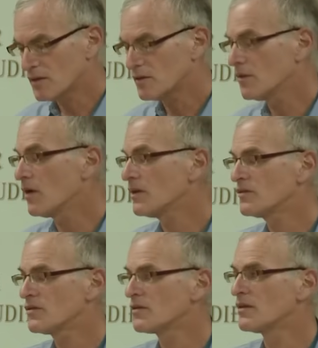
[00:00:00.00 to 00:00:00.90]

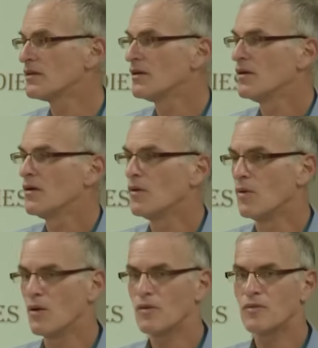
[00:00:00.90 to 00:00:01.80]
lost
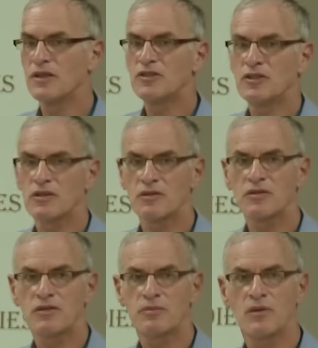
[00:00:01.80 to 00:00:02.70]
all regional
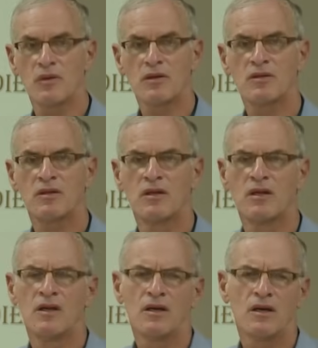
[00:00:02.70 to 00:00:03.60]
support.
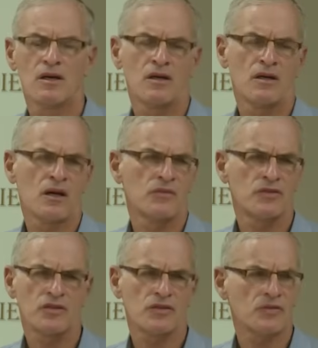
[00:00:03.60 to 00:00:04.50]
I
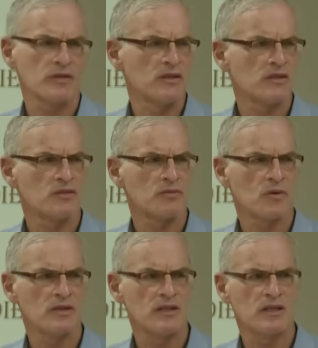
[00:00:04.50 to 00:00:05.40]
was just reading this
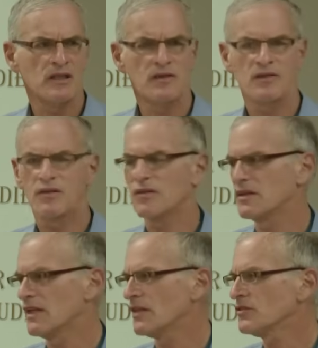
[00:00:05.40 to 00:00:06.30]
morning that even the
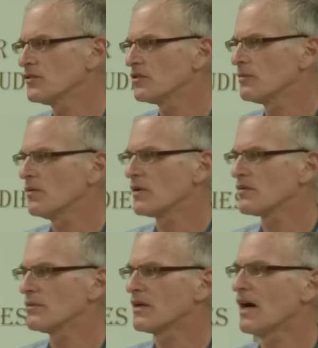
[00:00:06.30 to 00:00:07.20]
financial support
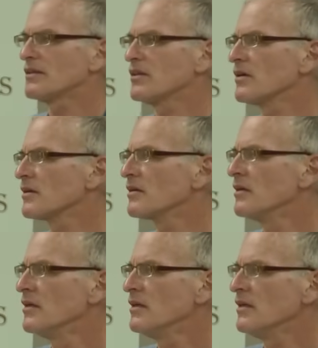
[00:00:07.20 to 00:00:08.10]
from Qatar
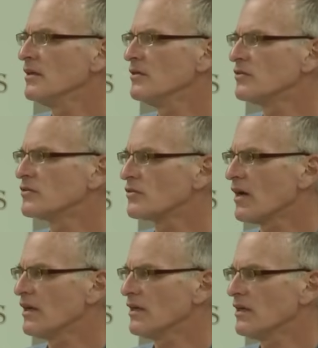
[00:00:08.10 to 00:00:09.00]
is
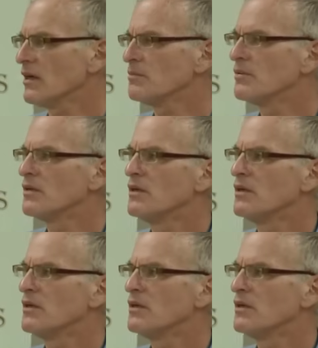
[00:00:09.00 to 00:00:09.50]
drying up.